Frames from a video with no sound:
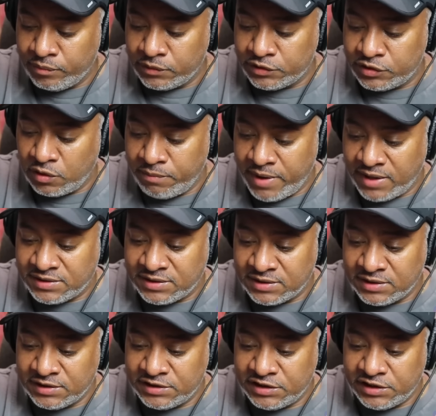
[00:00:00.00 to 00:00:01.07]
So
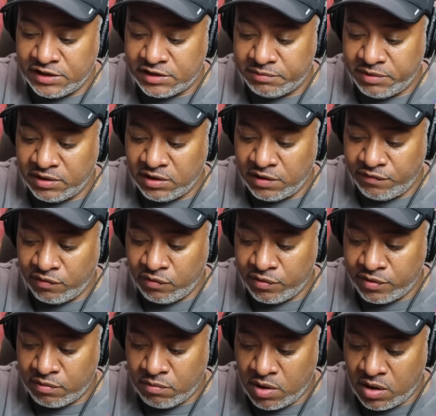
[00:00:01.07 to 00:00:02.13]
basically, she has been living with
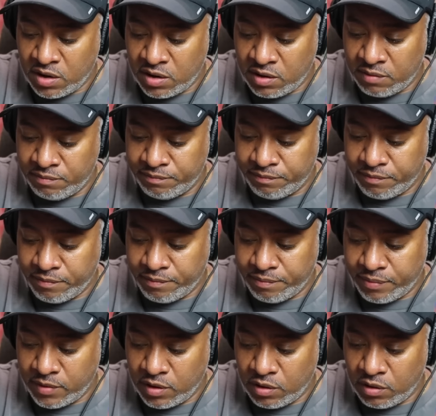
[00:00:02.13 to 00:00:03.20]
her mom
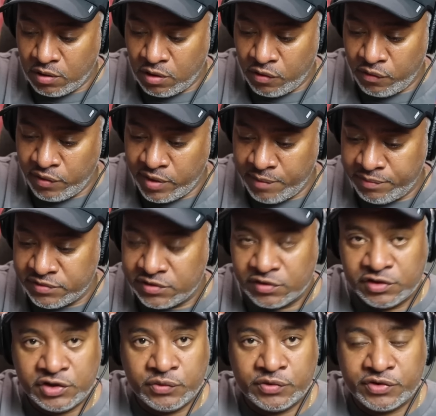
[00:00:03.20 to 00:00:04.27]
all the way up until
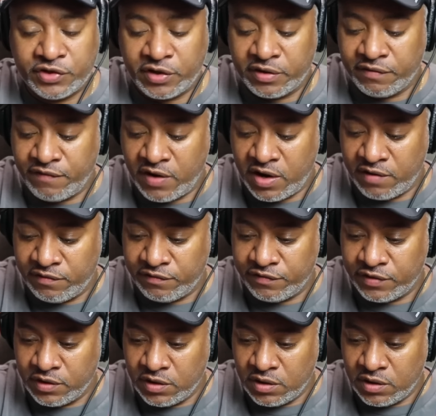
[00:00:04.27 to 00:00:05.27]
she was 35.